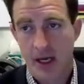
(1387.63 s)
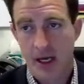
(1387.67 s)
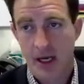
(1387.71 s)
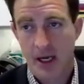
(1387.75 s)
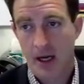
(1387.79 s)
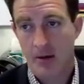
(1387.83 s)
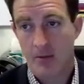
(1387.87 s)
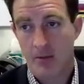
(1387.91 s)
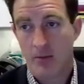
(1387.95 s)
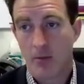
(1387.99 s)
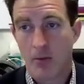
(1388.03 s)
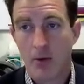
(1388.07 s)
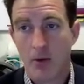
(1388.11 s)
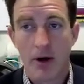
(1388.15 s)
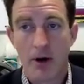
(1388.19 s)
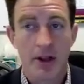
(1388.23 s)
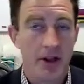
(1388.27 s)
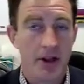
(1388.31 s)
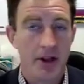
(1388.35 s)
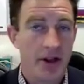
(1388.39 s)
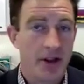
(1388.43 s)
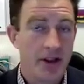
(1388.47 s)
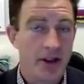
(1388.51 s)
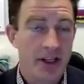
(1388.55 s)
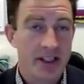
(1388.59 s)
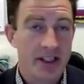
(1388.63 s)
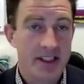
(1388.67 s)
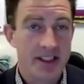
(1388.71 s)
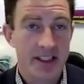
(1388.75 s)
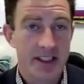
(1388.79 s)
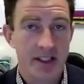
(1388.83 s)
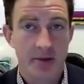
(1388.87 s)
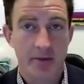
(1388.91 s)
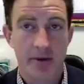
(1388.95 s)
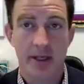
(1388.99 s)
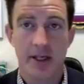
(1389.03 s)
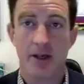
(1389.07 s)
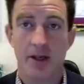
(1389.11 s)
One of the things
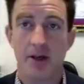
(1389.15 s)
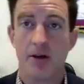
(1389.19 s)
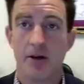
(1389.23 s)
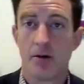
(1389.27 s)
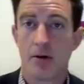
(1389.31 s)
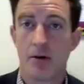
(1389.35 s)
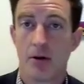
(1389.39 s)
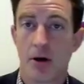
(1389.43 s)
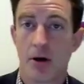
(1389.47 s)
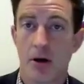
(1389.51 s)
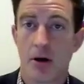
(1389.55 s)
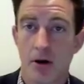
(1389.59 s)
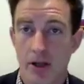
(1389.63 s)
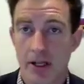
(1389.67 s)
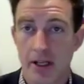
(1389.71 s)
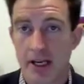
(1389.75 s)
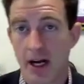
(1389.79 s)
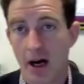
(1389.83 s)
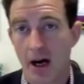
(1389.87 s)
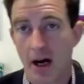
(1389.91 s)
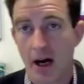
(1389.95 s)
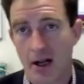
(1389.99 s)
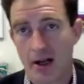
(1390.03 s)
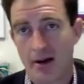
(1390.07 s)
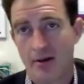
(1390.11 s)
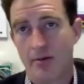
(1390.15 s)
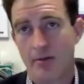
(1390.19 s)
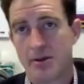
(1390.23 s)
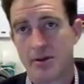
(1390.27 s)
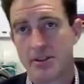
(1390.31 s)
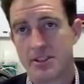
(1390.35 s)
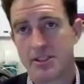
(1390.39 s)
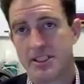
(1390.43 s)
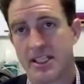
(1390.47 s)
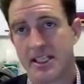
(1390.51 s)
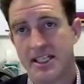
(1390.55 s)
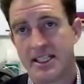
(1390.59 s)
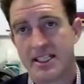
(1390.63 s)
that we knew early on
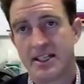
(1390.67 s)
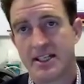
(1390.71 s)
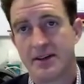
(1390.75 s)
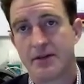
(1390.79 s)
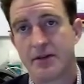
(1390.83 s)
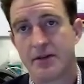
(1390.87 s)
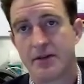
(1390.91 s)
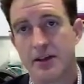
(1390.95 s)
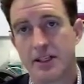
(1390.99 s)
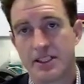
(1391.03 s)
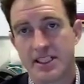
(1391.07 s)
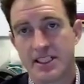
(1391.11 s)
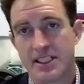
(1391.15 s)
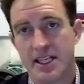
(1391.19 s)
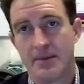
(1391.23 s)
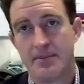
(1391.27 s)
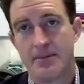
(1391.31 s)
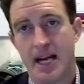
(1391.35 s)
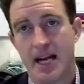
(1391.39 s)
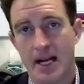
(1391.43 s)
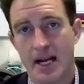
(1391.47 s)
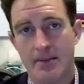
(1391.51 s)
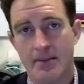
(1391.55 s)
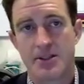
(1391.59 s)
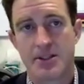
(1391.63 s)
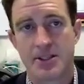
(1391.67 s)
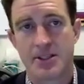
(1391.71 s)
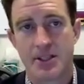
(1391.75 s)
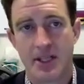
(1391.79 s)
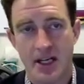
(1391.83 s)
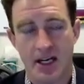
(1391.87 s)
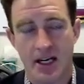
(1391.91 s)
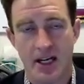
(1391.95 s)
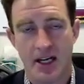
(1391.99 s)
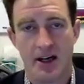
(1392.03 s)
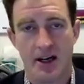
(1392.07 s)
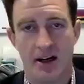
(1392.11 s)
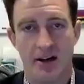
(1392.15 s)
was that different subtypes
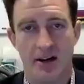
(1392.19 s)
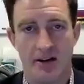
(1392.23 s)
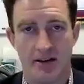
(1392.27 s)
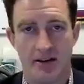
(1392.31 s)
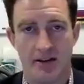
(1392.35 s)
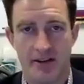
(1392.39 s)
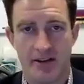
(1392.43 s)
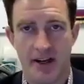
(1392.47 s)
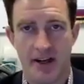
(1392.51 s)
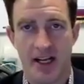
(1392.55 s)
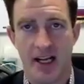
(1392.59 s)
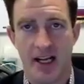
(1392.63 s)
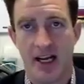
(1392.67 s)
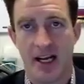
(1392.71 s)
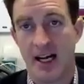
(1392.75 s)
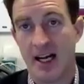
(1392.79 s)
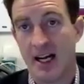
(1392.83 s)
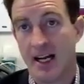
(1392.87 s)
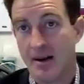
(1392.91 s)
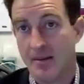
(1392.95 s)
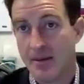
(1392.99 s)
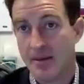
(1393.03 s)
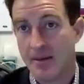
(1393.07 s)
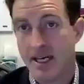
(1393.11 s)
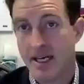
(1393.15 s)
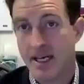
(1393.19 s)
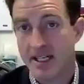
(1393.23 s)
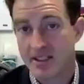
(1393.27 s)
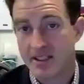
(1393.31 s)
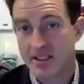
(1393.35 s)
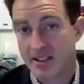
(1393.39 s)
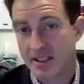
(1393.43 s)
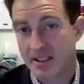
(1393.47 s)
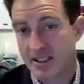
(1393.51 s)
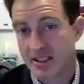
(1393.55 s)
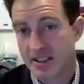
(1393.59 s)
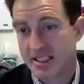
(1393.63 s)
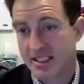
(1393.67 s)
of
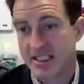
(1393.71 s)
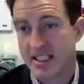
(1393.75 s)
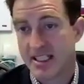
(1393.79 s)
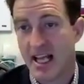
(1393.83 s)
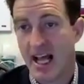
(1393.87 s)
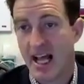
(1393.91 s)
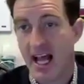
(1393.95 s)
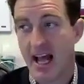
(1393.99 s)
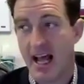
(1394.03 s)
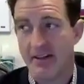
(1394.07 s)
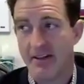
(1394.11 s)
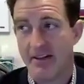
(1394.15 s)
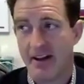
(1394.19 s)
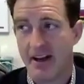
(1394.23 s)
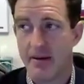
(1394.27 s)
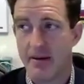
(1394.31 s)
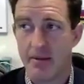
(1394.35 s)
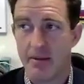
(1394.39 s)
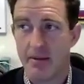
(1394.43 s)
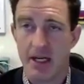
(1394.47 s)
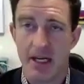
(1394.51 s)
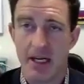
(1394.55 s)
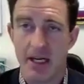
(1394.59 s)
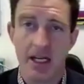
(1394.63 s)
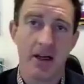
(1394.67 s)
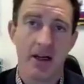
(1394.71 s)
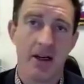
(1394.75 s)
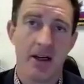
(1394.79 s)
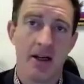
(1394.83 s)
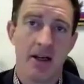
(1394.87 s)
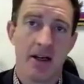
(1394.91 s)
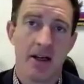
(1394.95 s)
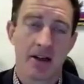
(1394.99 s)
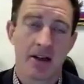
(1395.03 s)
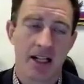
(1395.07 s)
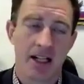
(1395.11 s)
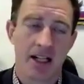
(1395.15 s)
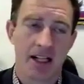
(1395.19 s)
MDS, this is the FAB
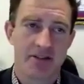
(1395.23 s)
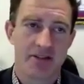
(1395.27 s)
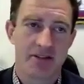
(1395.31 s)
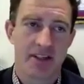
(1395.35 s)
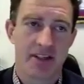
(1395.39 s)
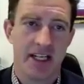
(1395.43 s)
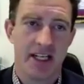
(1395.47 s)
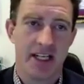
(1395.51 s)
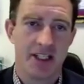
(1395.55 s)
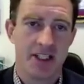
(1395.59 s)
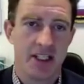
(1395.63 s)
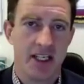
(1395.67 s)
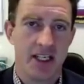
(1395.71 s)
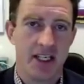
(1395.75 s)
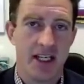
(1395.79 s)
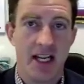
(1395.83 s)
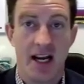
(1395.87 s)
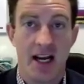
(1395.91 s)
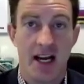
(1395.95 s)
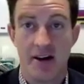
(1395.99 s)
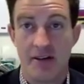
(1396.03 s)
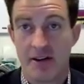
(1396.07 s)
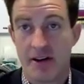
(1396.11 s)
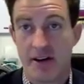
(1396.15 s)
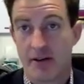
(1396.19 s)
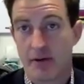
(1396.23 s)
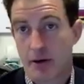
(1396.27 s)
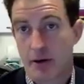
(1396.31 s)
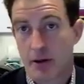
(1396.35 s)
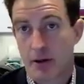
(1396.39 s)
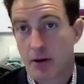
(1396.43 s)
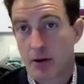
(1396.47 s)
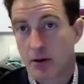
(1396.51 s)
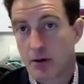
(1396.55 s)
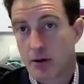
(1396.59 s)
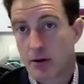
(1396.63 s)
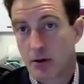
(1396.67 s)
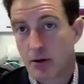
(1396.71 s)
classification, have
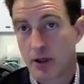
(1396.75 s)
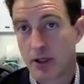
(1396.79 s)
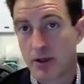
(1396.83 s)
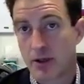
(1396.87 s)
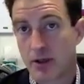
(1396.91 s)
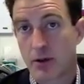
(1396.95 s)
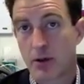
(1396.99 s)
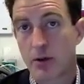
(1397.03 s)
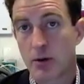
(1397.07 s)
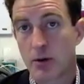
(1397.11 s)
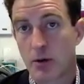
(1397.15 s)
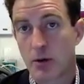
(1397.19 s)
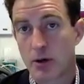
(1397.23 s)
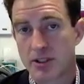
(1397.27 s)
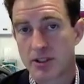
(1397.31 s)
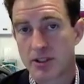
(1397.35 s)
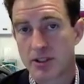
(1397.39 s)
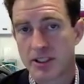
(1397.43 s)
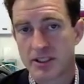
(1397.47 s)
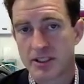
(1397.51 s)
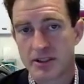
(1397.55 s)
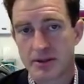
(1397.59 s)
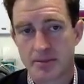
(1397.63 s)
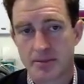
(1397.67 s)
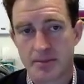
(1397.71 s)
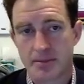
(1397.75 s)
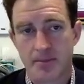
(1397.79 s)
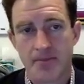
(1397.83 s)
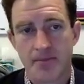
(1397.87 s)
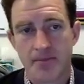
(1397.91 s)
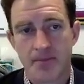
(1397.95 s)
different clinical courses.